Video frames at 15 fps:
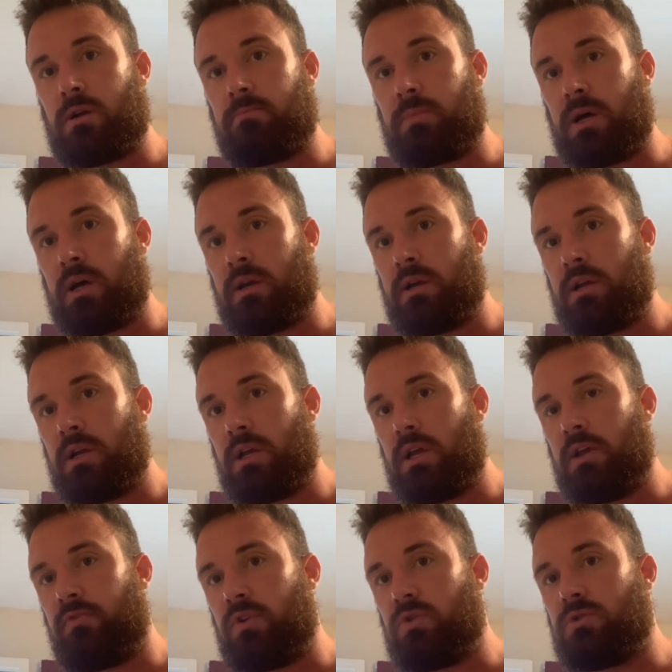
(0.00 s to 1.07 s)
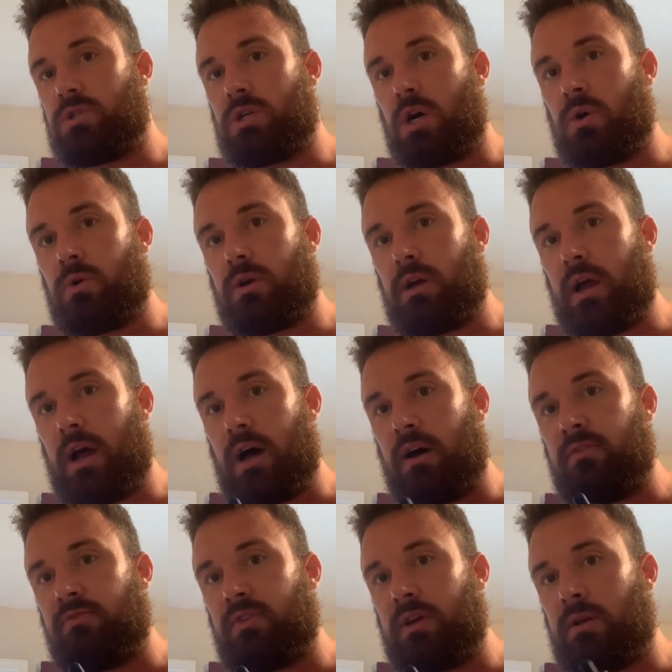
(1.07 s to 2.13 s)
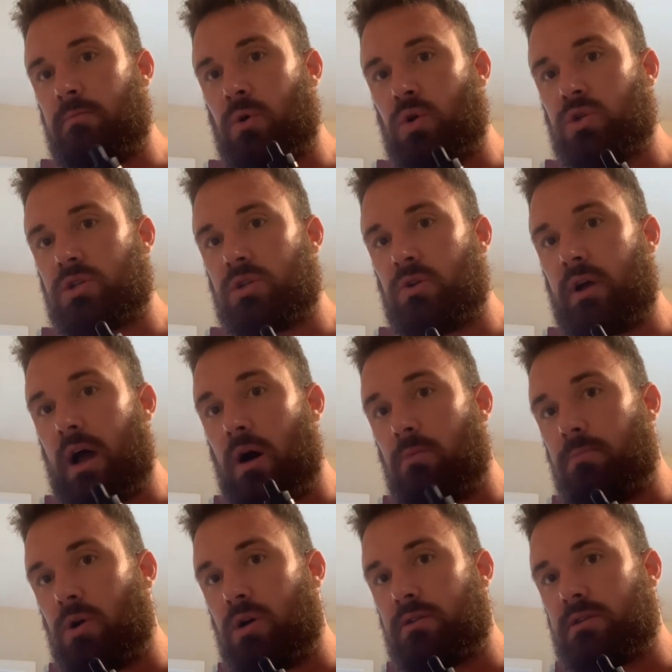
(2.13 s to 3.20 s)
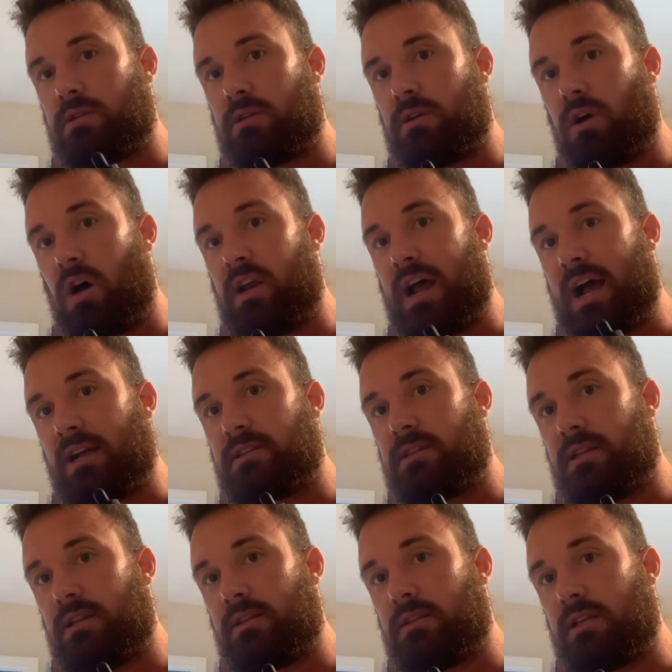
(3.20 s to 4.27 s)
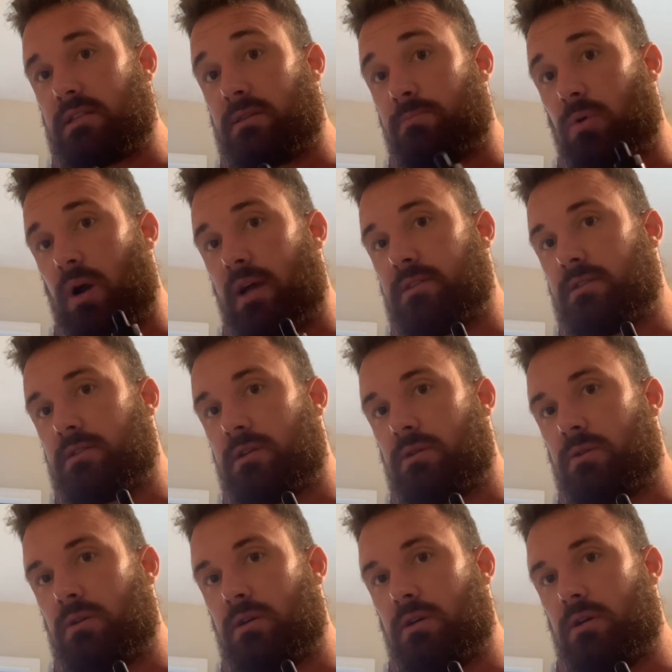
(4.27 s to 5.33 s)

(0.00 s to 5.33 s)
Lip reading: But if you don't have an emotional outburst on accident that surprises you